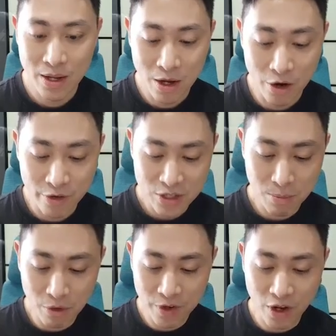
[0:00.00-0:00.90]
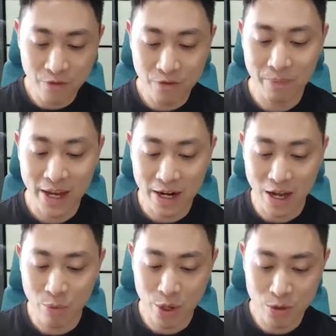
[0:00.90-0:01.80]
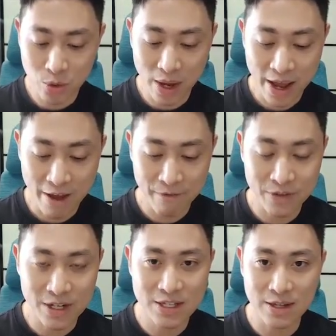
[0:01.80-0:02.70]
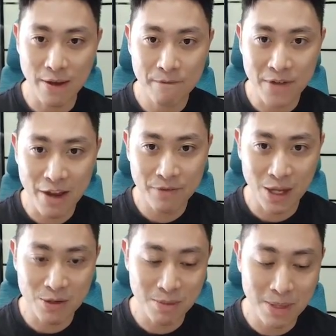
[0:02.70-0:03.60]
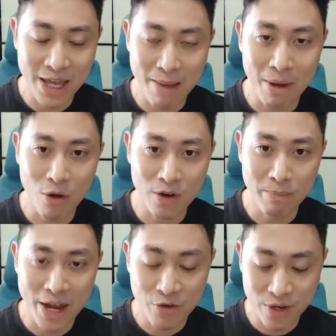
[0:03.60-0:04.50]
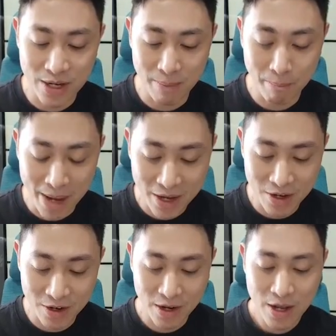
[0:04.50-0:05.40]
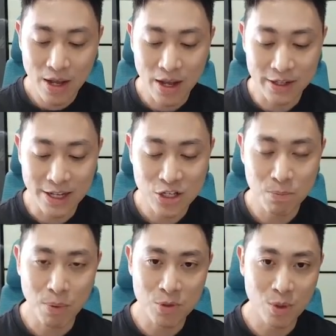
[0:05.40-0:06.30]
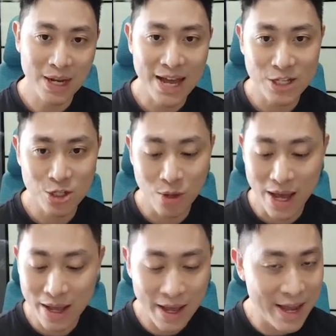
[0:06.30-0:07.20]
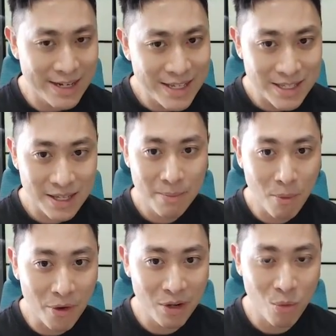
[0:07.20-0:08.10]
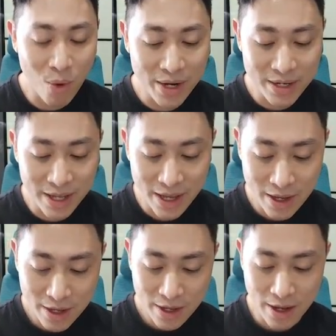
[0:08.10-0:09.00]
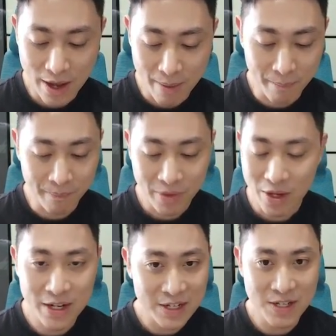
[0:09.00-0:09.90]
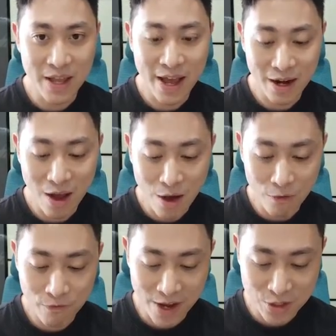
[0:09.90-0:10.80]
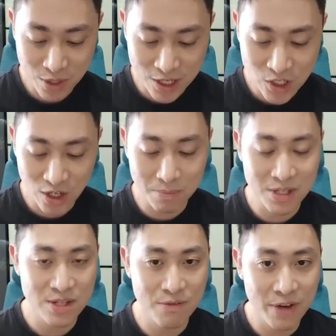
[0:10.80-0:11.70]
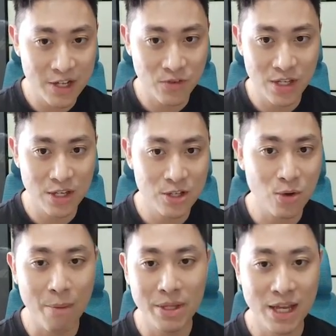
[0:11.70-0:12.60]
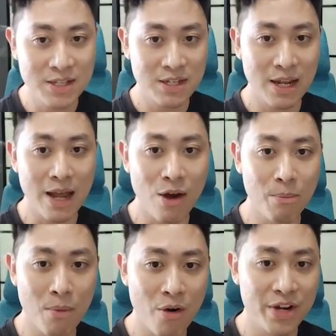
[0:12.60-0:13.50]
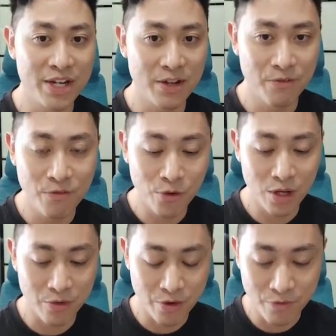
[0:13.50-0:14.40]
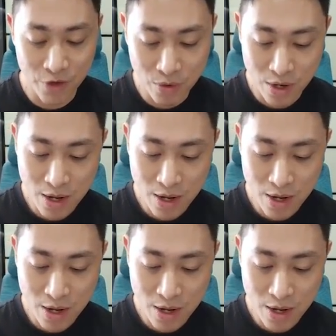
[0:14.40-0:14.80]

Alright, so moving on from that, we also have this 5000 mAh battery in the back here that's supposed to last you at least more than 1 day. It doesn't tell how fast you can charge up this device right here, so I'll be testing that out more in the full review.